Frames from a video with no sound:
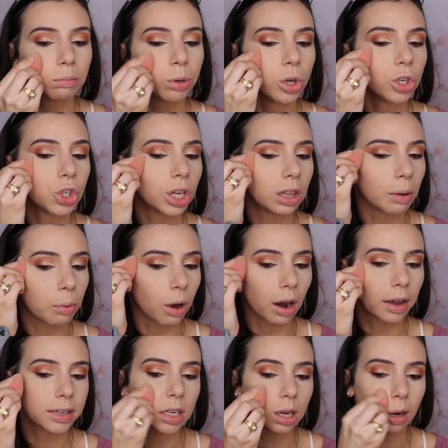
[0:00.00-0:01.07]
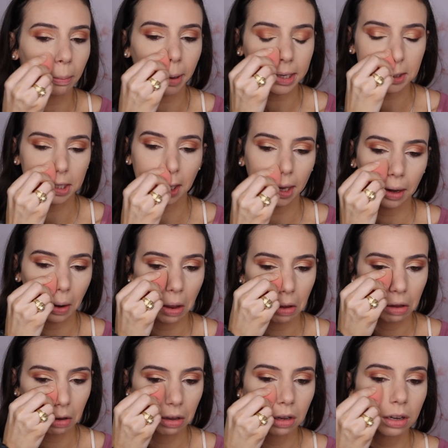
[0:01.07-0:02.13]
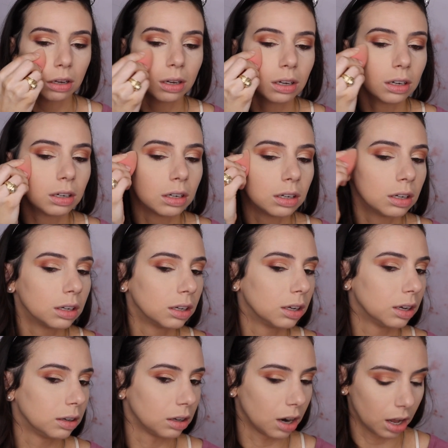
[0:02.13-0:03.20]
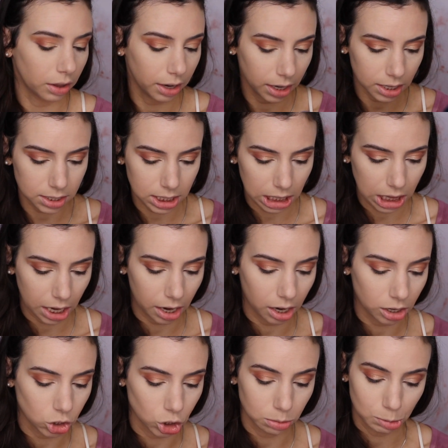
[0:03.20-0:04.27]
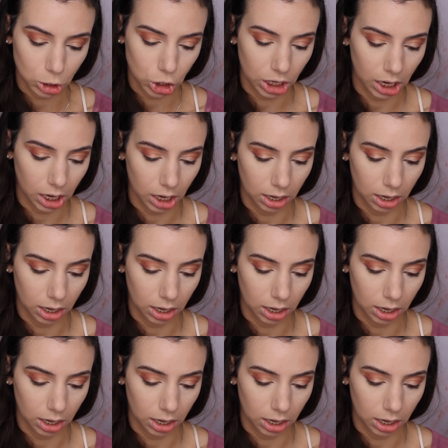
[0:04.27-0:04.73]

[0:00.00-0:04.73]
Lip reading: Pushing the product into my skin. Not letting it sit there, just pushing it